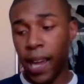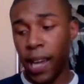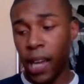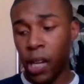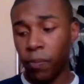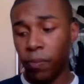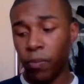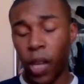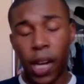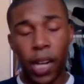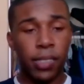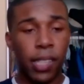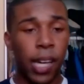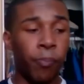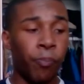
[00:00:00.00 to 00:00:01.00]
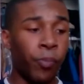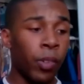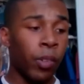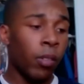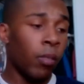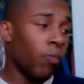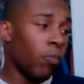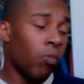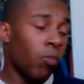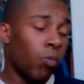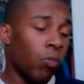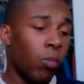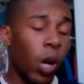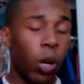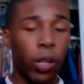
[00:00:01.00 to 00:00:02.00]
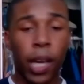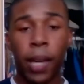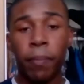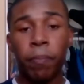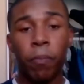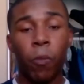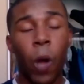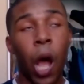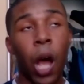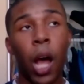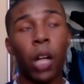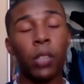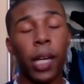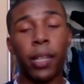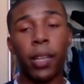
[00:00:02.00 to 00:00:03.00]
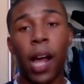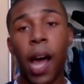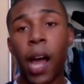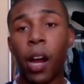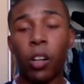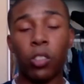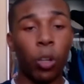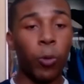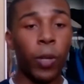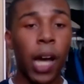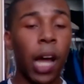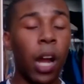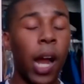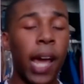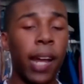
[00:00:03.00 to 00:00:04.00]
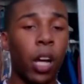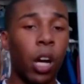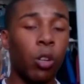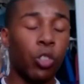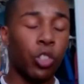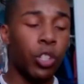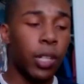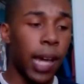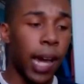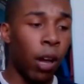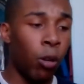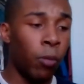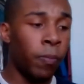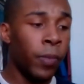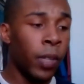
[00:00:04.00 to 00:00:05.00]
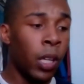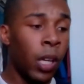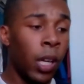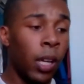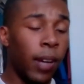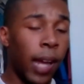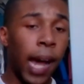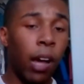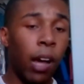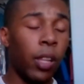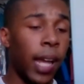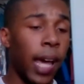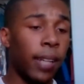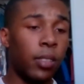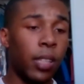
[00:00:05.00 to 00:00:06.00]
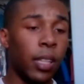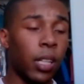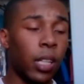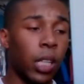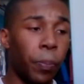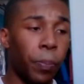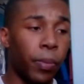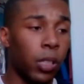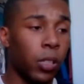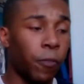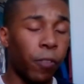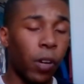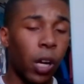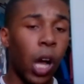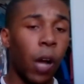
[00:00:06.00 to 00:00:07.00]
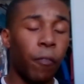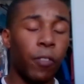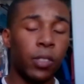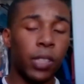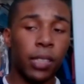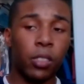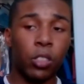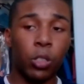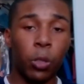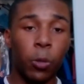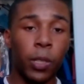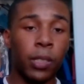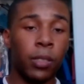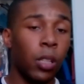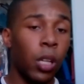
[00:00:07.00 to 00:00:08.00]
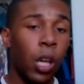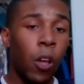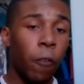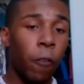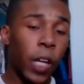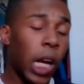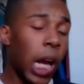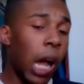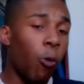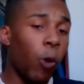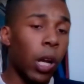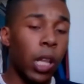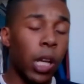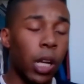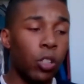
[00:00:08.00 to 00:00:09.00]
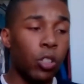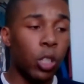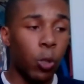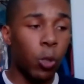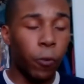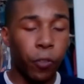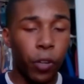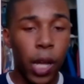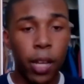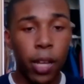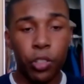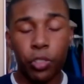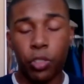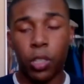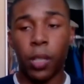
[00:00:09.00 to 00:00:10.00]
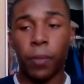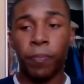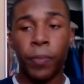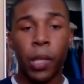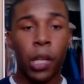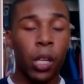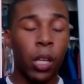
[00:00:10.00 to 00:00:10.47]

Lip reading: And like I said, okay, I'll take the hire. So we got our head coach down. Now the next thing the Clippers front office has to do is figure out what are they going to do in free agency.